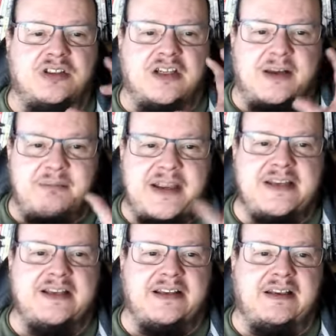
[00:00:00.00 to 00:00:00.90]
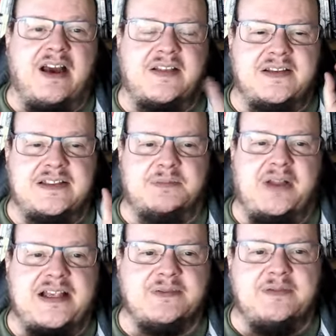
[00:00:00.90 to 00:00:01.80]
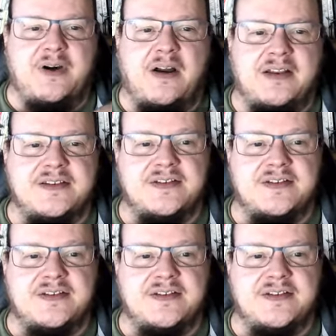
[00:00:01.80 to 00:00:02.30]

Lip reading: immediately like this is a place where violence has